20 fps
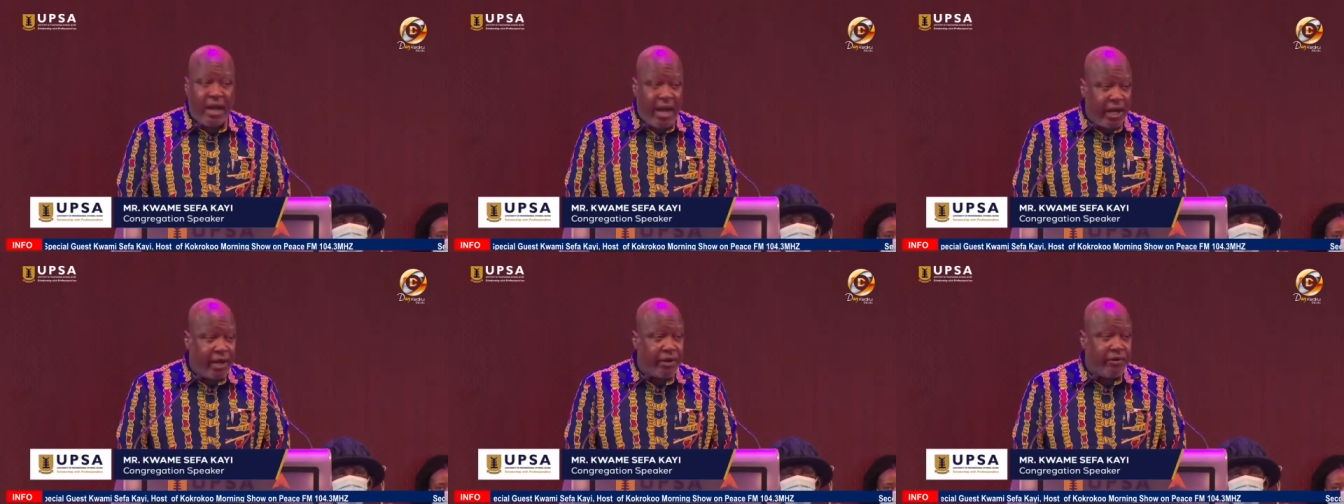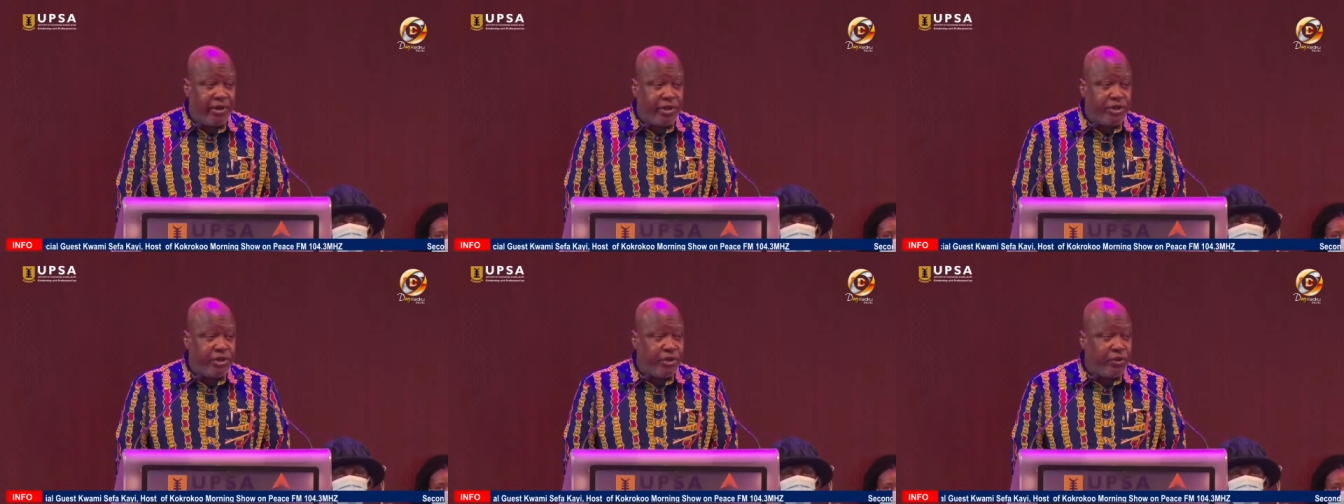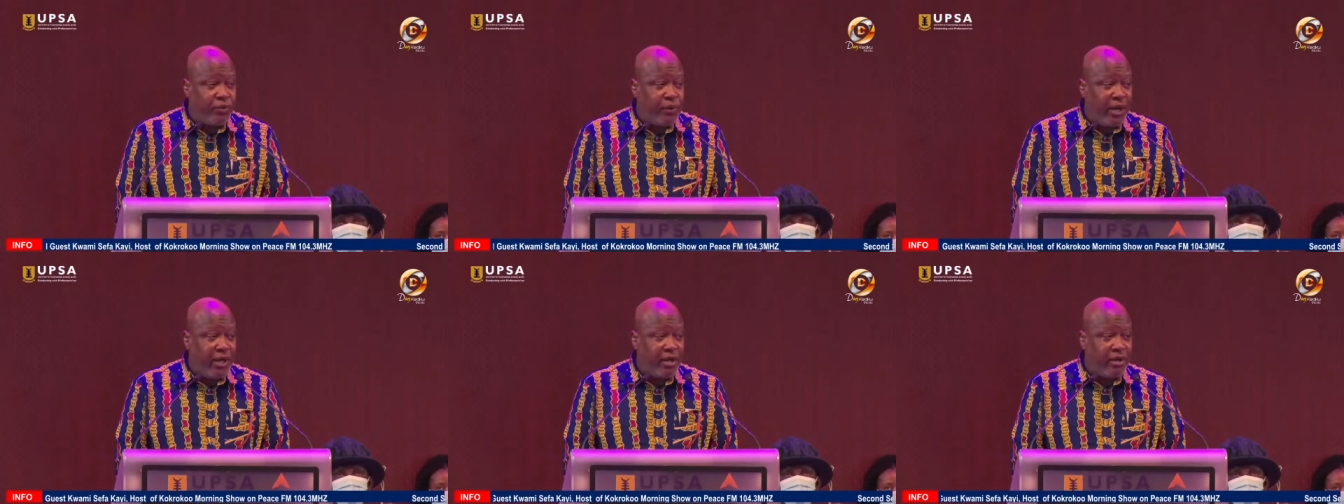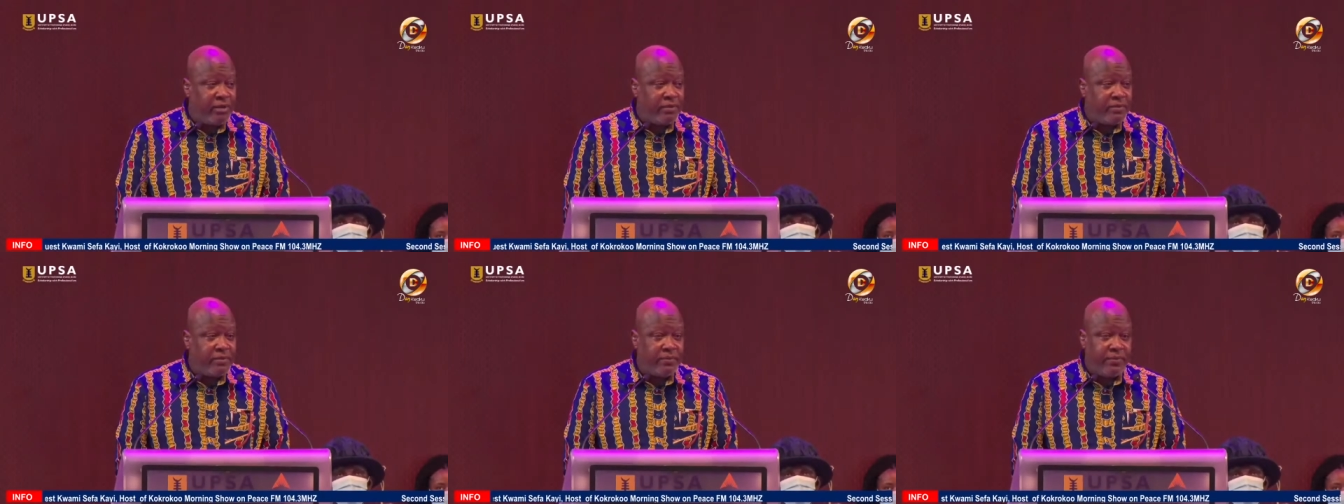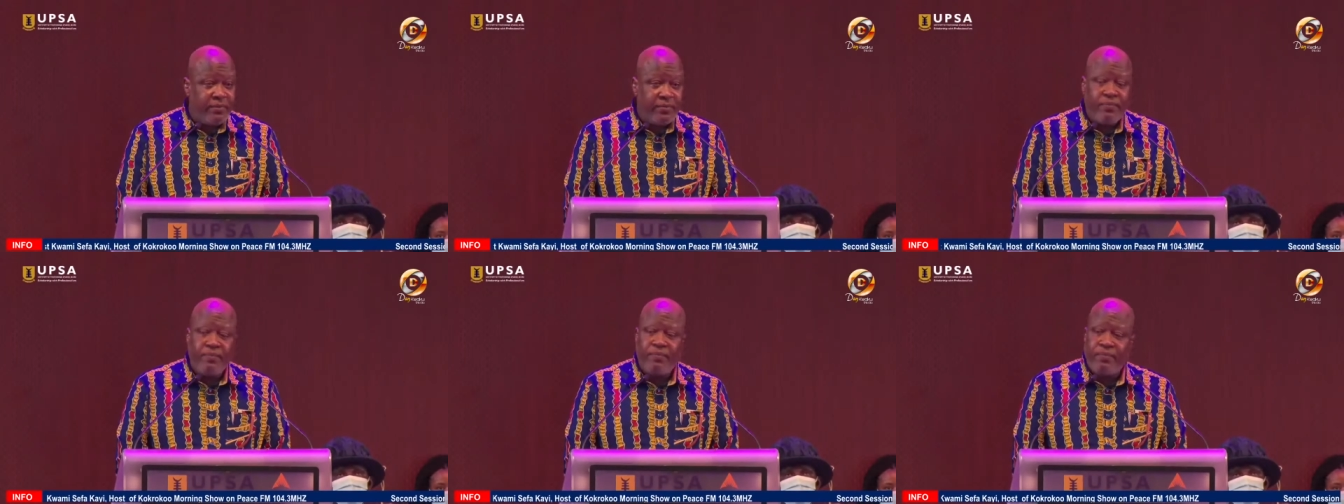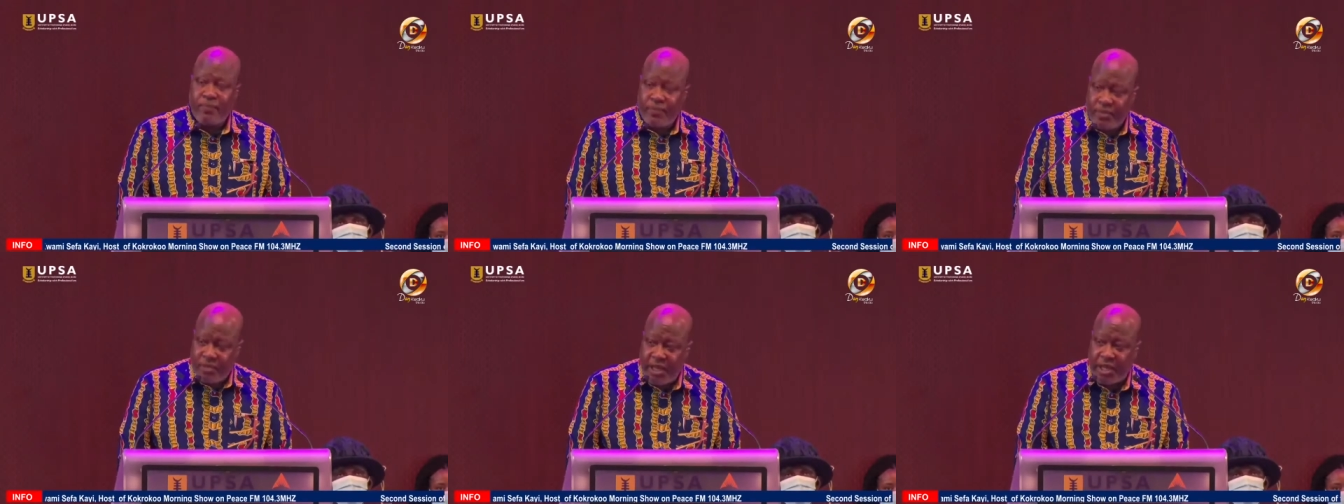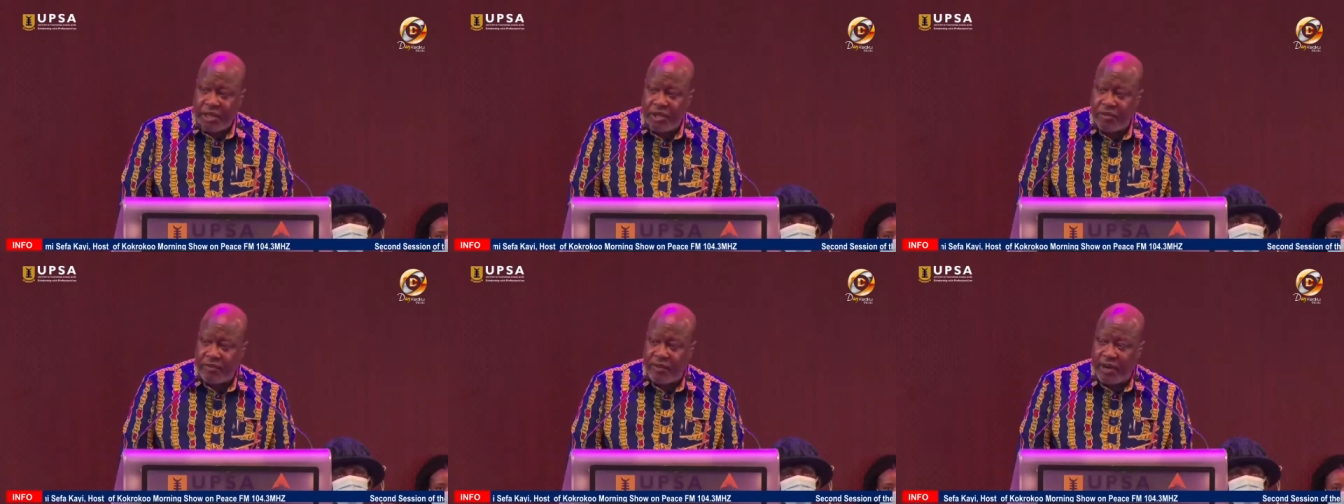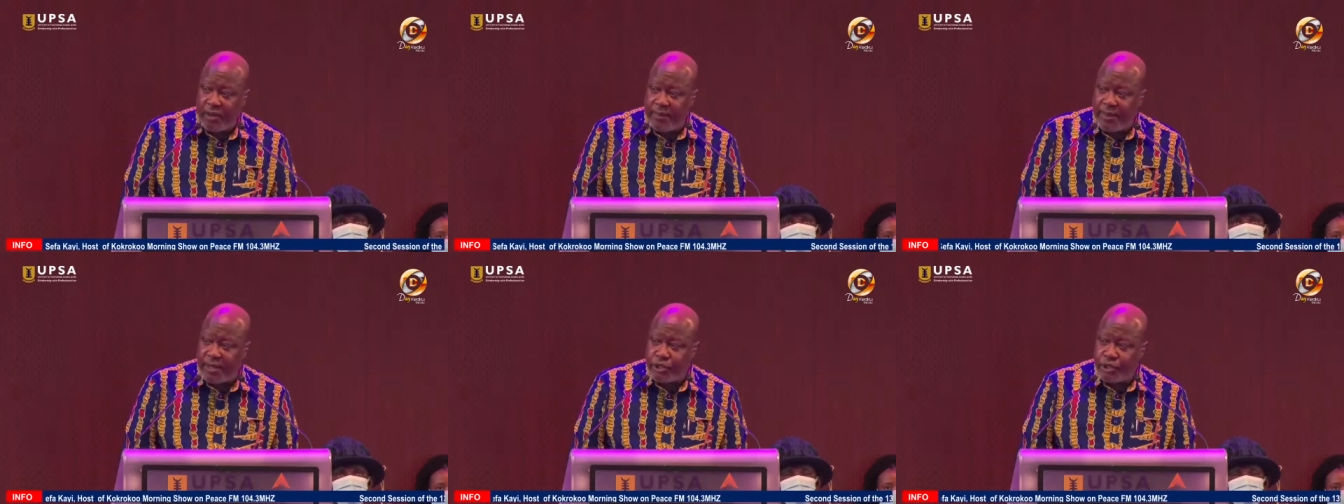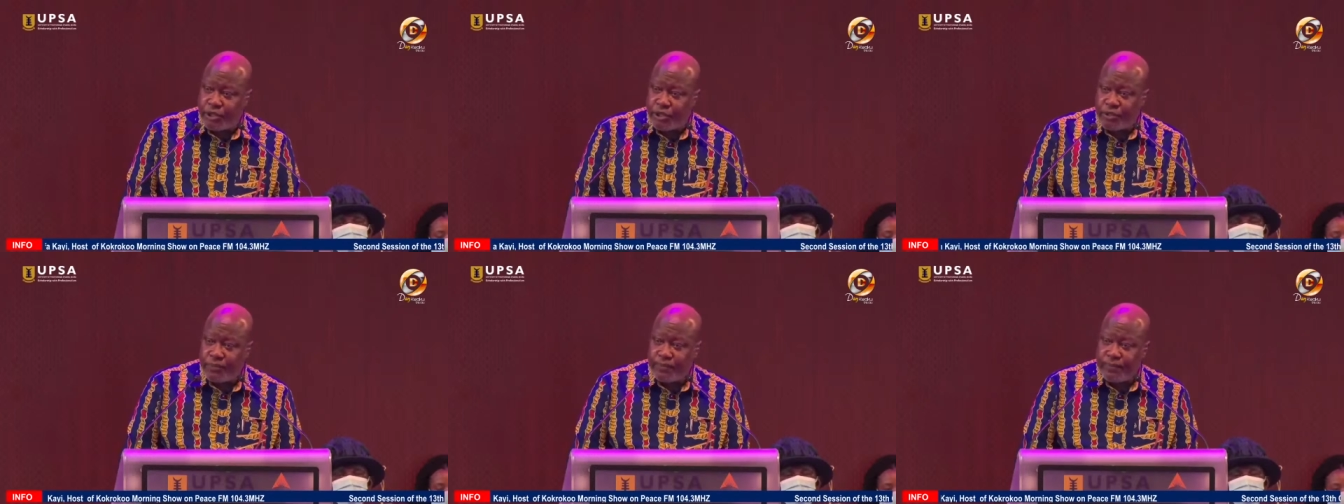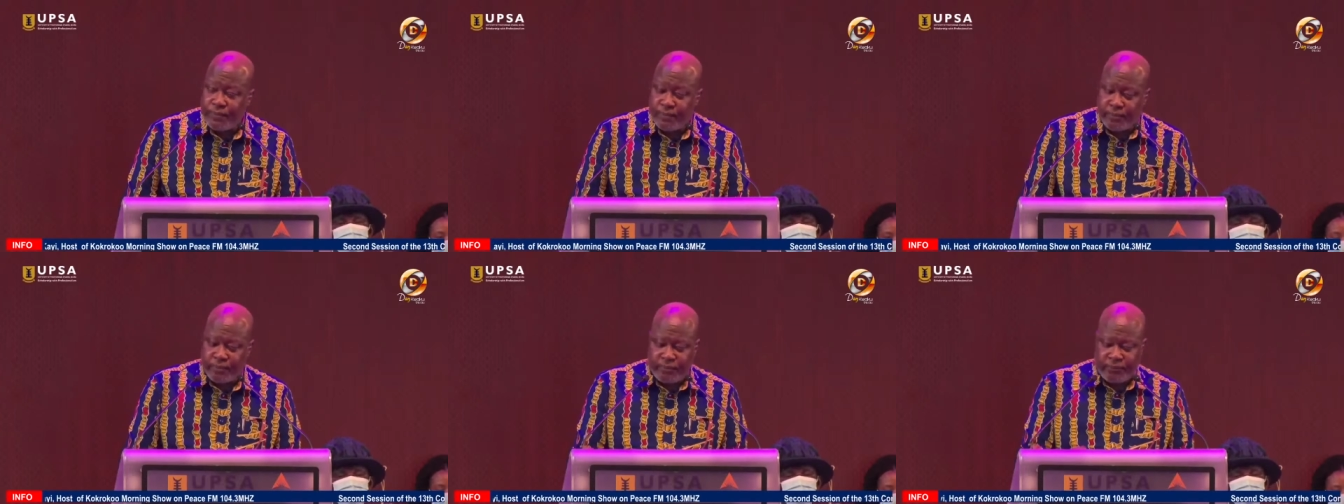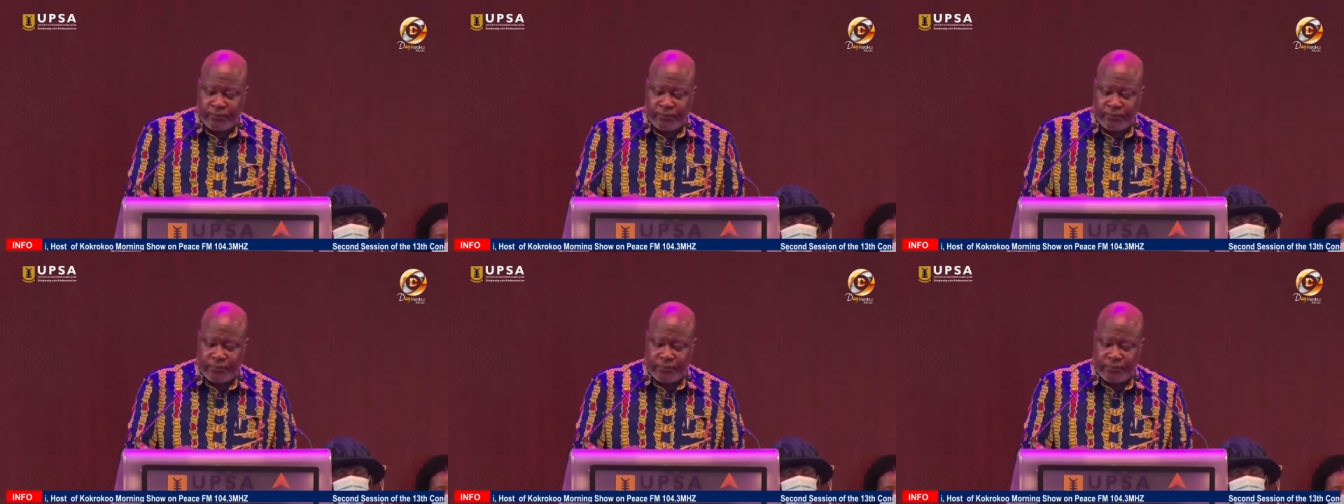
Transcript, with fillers: I greet you well. Thank you very much.